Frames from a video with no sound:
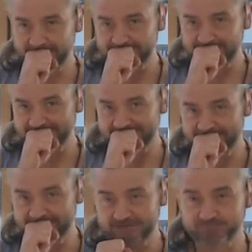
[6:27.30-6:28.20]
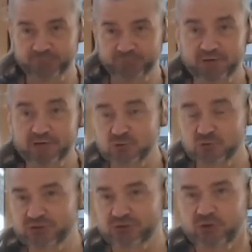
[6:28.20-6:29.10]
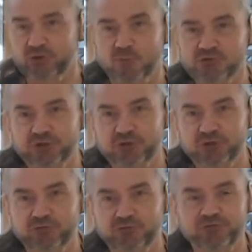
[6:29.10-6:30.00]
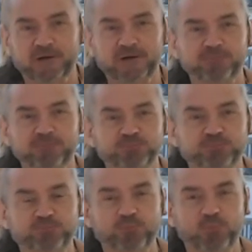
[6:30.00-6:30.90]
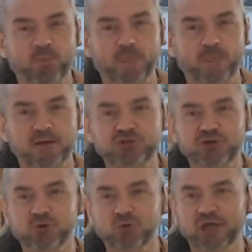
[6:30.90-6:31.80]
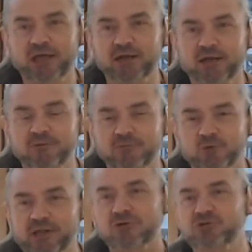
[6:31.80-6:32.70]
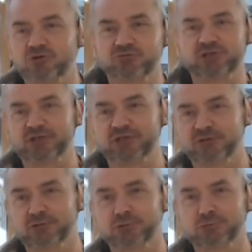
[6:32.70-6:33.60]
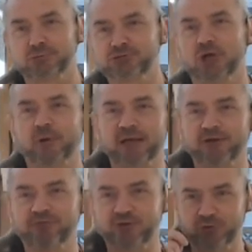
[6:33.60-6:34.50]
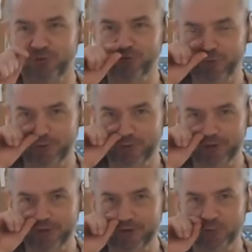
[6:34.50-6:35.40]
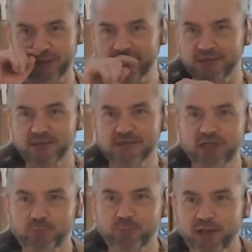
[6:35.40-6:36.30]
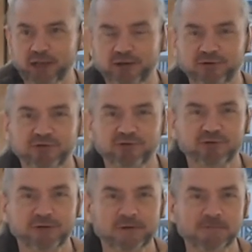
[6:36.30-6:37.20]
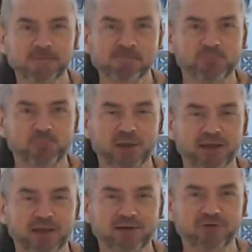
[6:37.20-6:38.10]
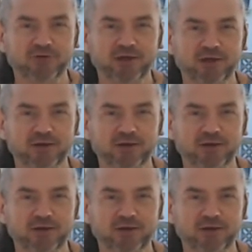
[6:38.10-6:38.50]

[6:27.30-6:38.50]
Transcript: And there's also the option of tuning in without your video showing, if you kind of want to dip in and